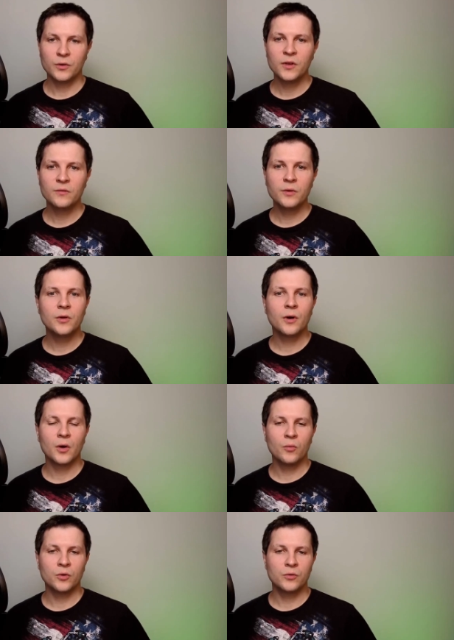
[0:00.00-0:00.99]
today's video,
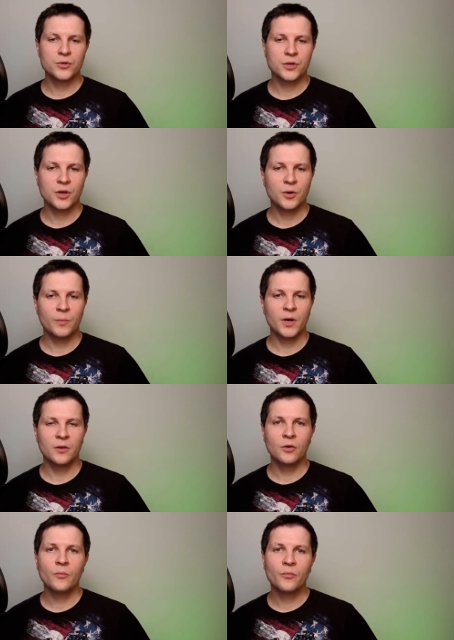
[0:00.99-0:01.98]
I want to share my
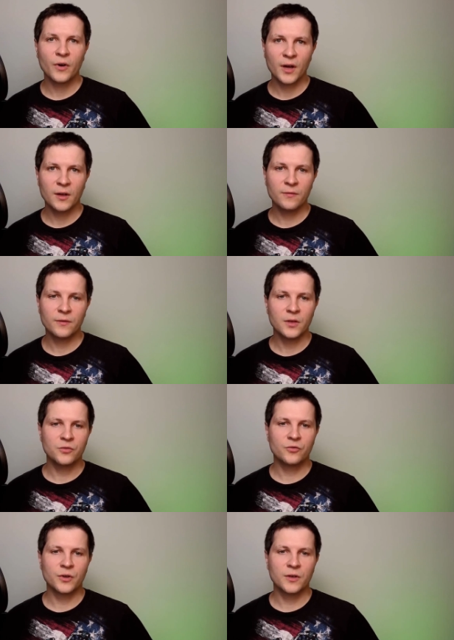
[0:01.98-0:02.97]
top 5
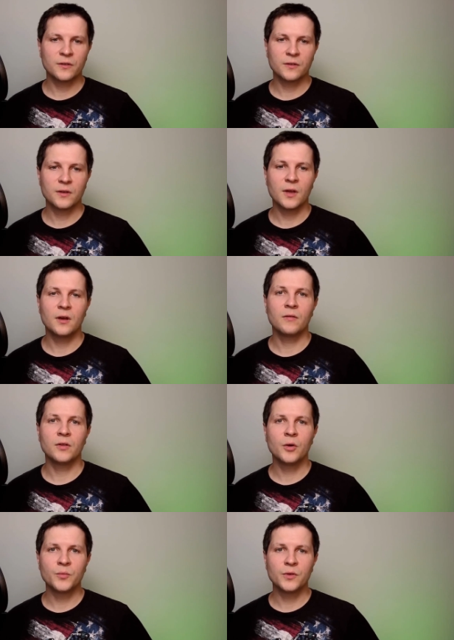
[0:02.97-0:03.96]
Git tricks that I've
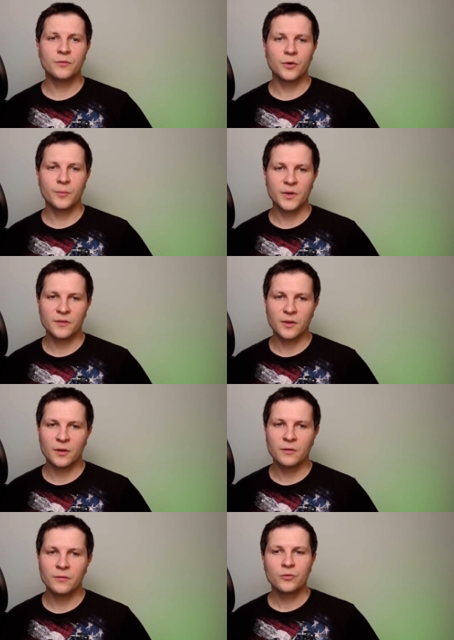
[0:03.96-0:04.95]
adopted for
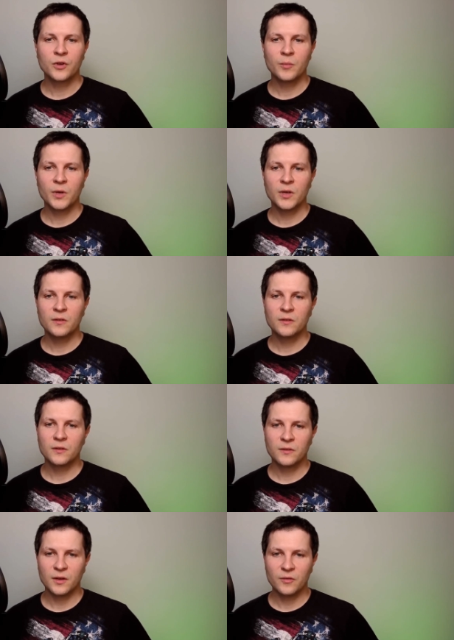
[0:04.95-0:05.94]
myself. Those commands
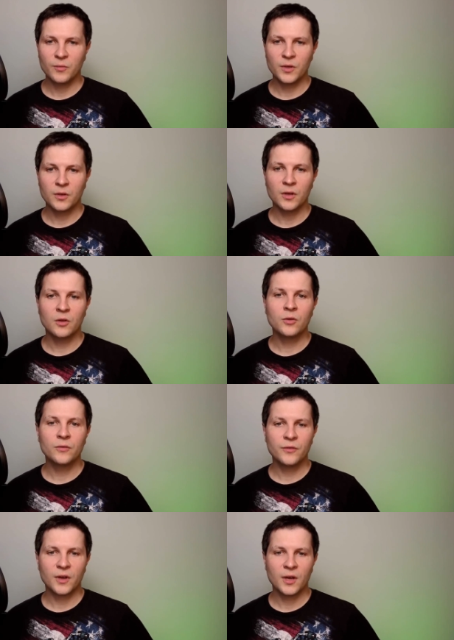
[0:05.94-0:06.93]
saved me a lot
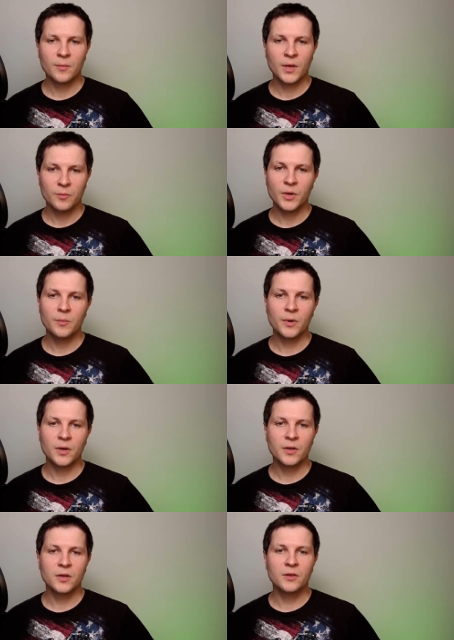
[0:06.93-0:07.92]
of time and made
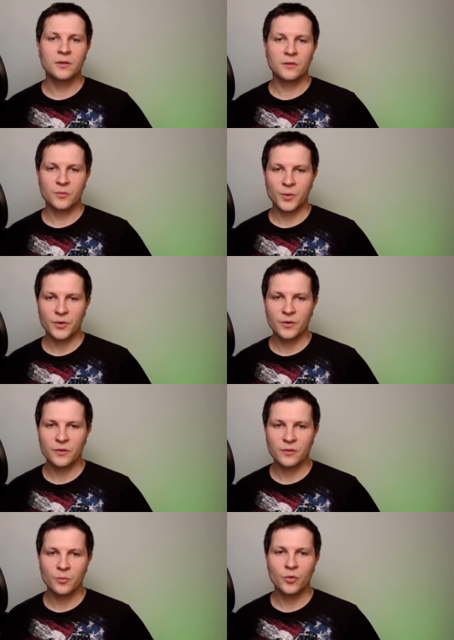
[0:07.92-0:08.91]
my Git
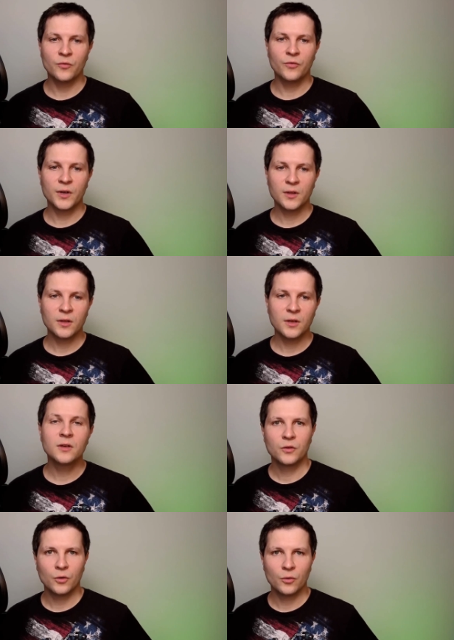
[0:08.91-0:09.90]
experience more friendly.
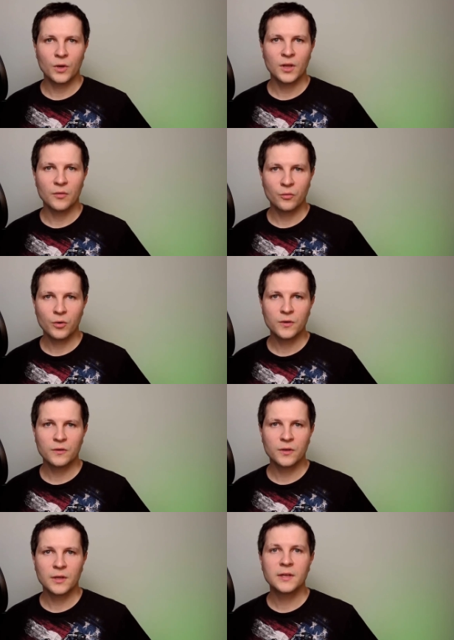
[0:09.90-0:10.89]
So enough
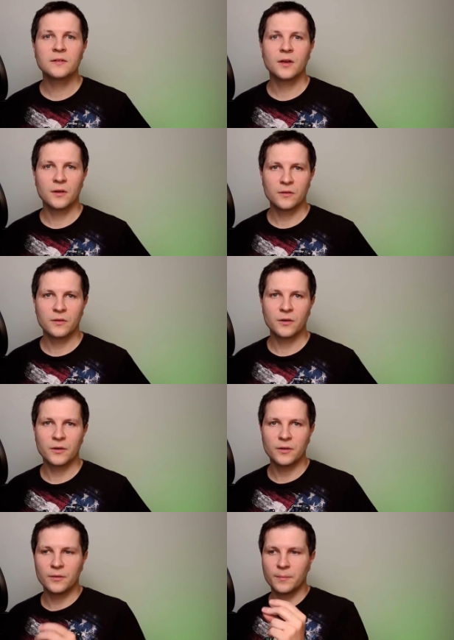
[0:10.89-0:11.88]
words, let's get it
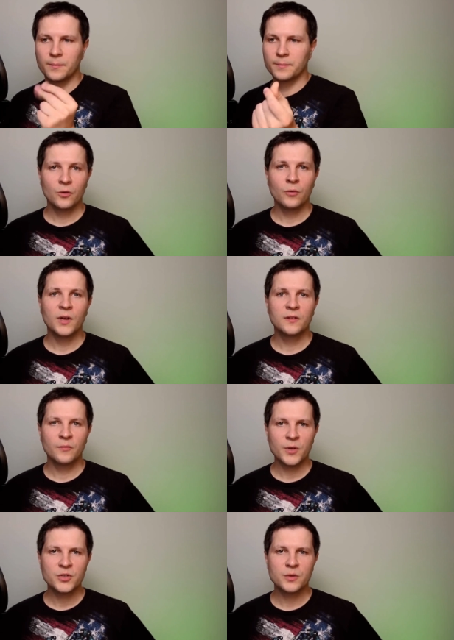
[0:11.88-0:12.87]
started. So as I
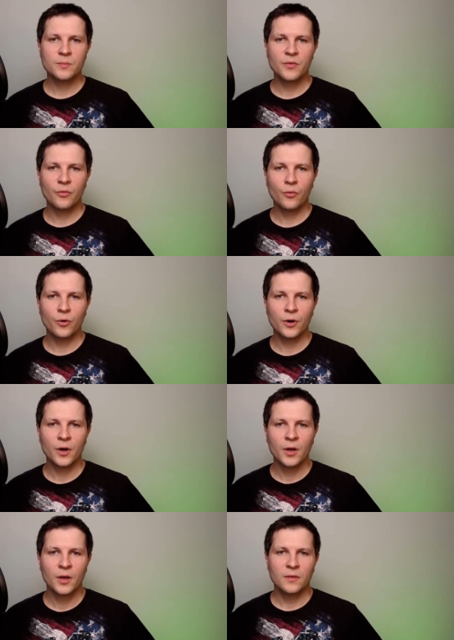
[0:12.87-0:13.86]
mentioned before,
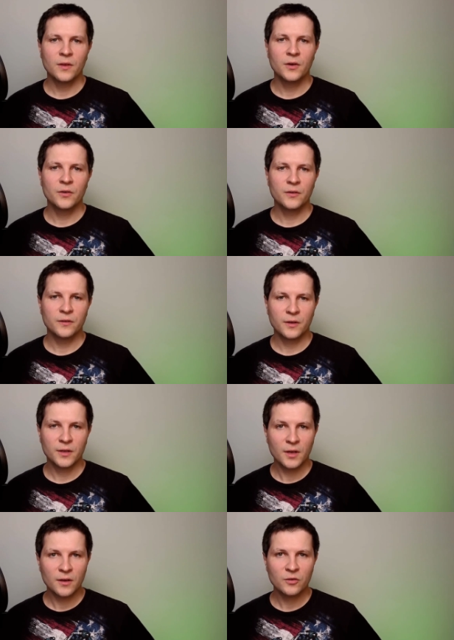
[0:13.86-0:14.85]
that there is a
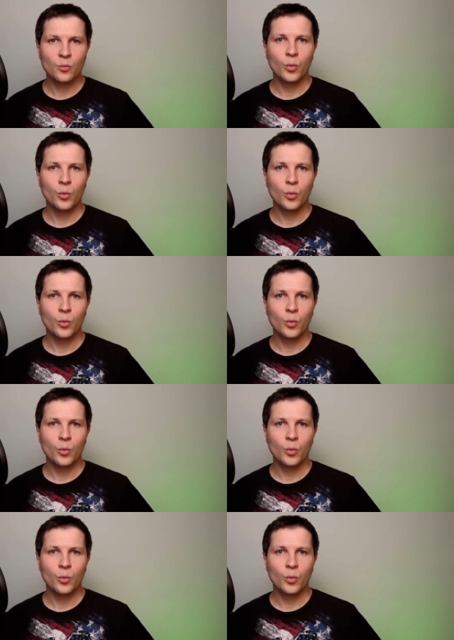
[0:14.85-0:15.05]
case